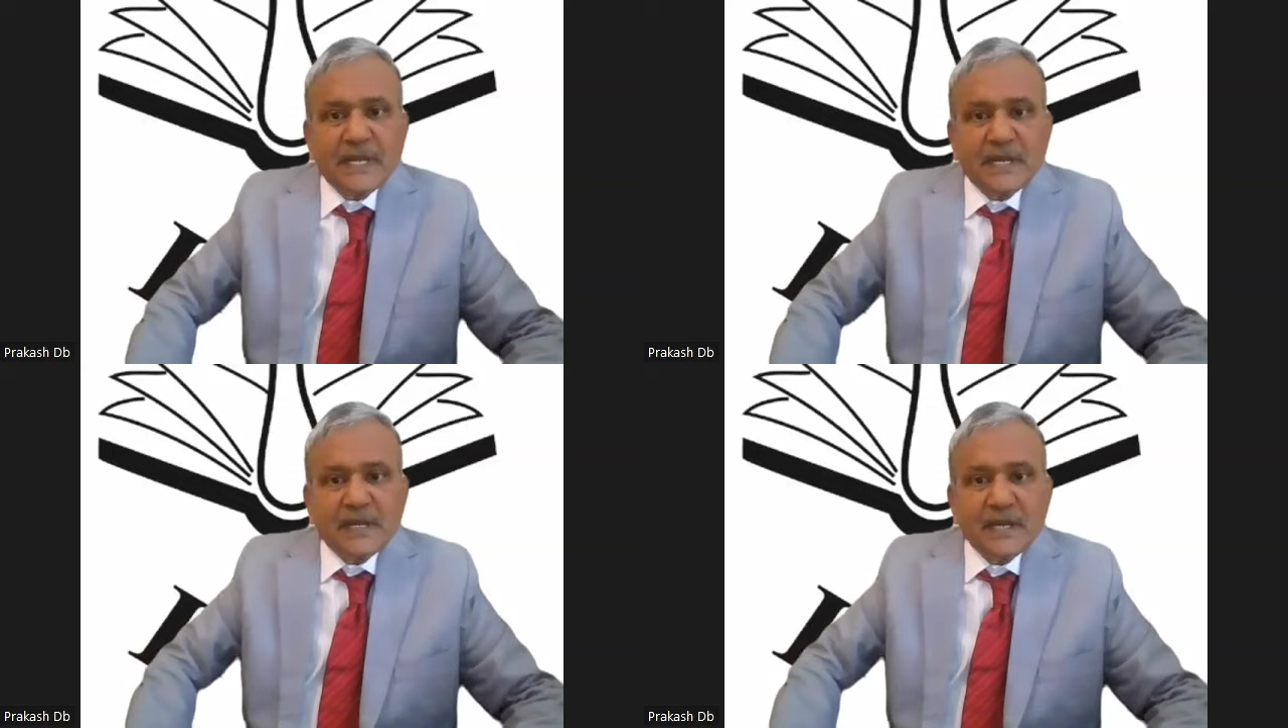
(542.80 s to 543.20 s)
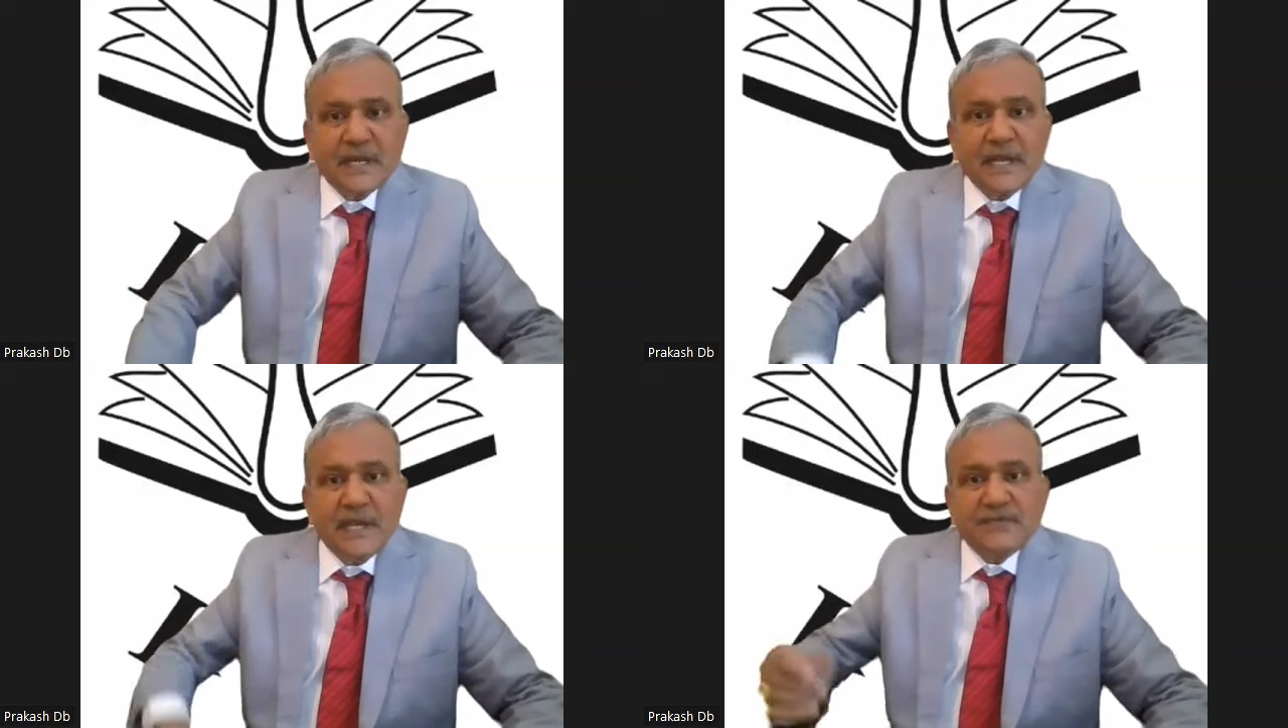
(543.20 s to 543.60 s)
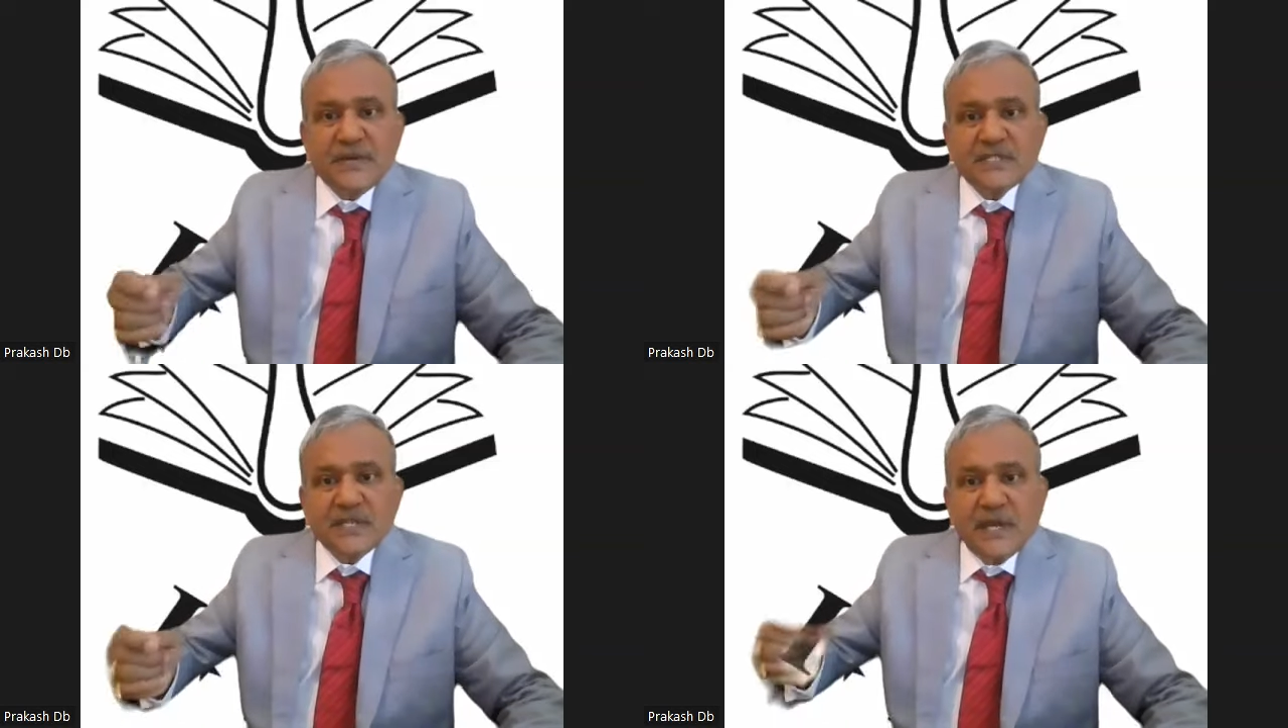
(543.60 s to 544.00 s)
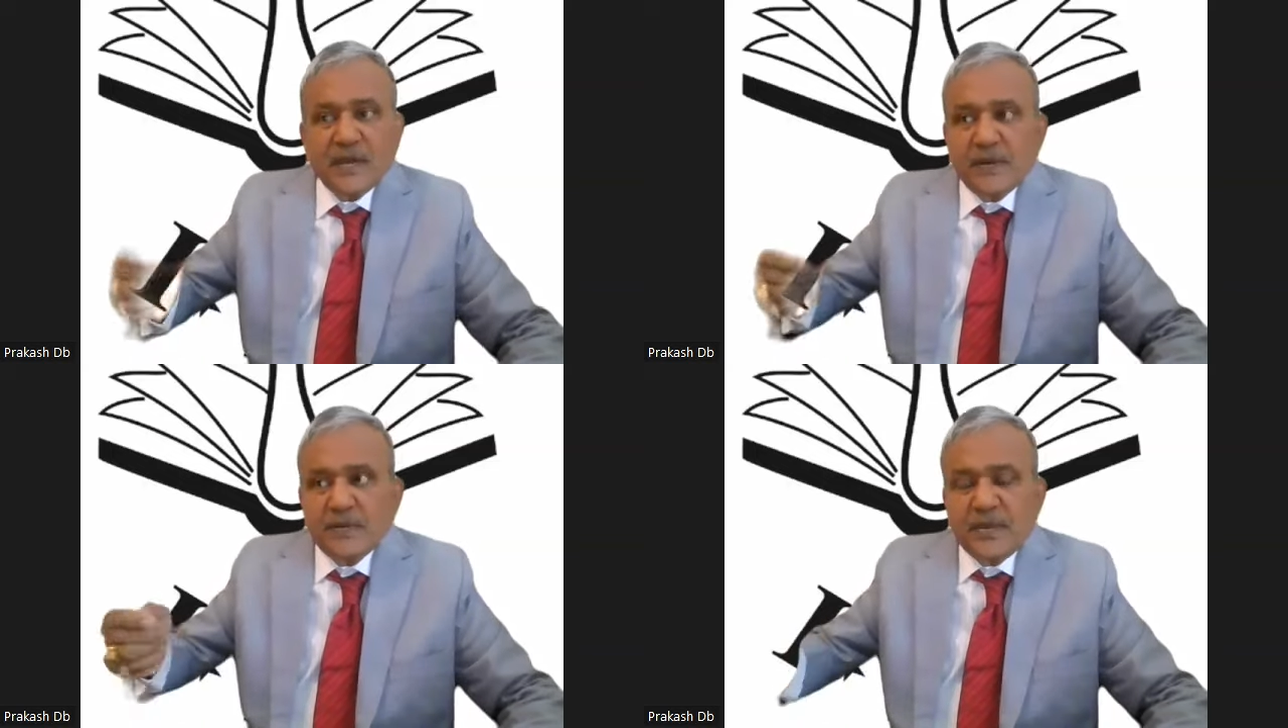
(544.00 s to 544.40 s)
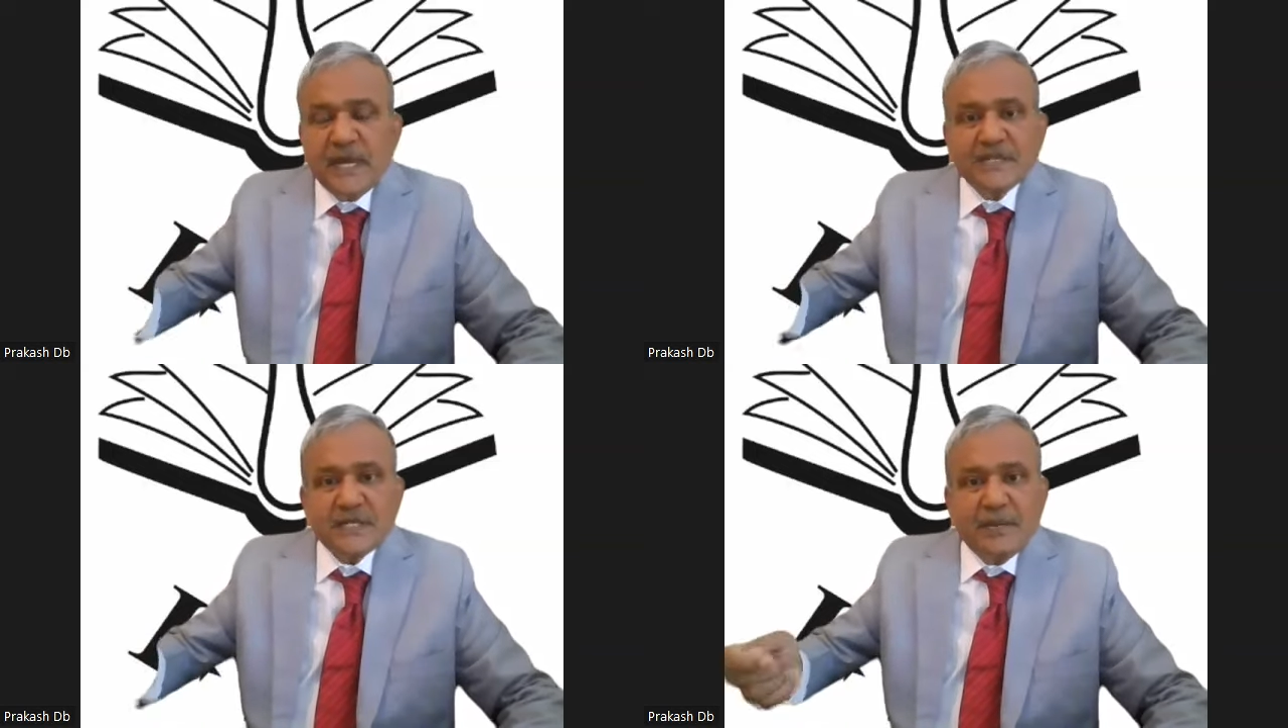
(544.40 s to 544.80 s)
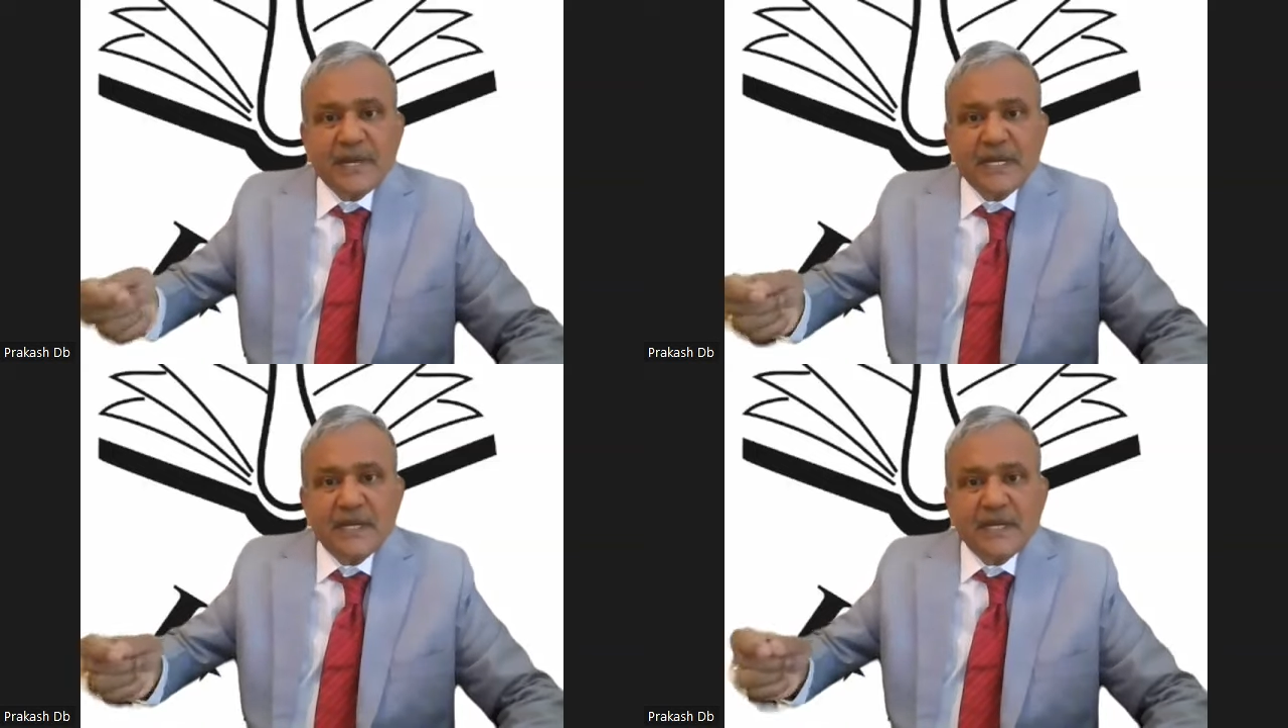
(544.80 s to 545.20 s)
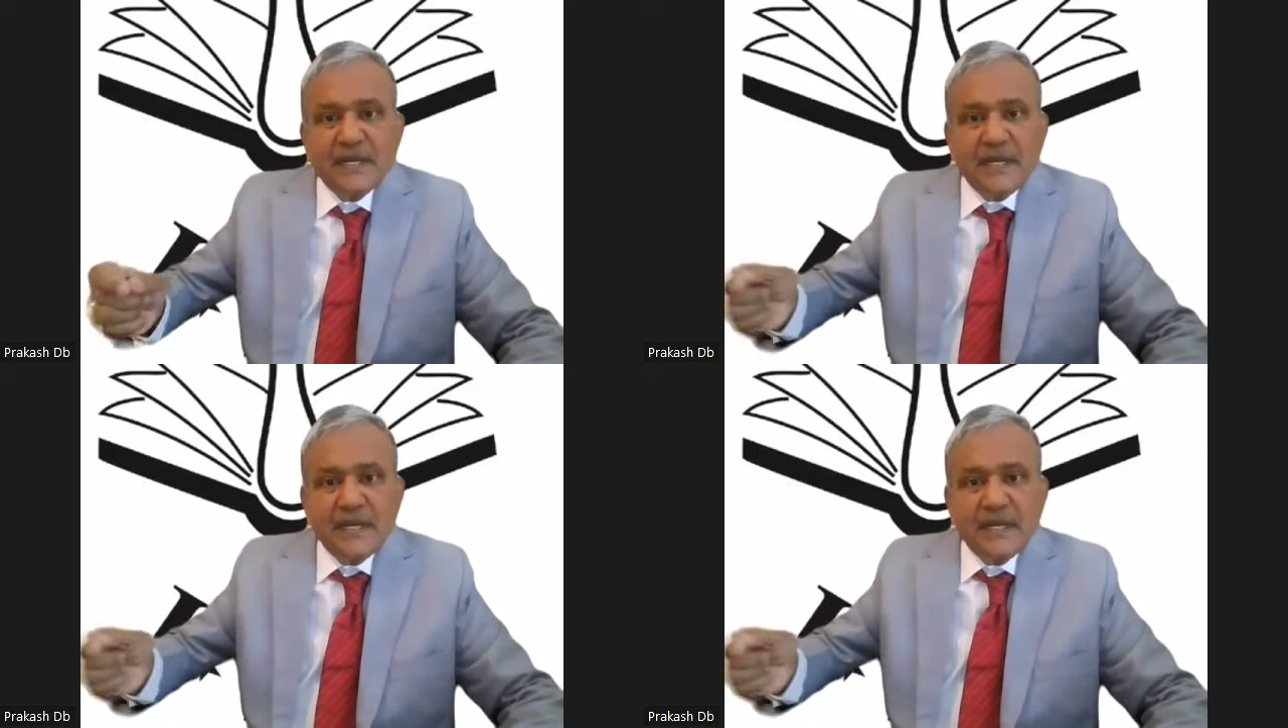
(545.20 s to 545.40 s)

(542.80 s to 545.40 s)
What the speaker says: the thing. If he pays the money,